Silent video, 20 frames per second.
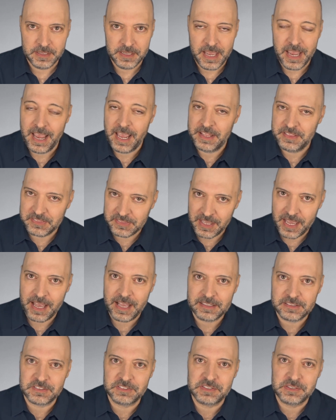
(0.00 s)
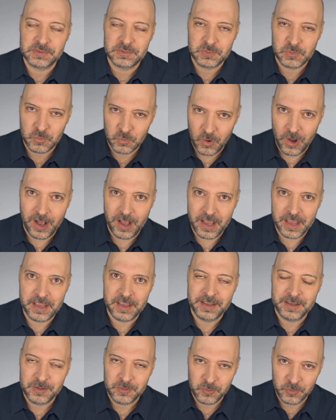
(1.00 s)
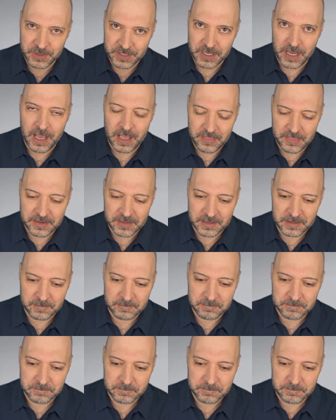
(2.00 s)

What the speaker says: And that's why we got there.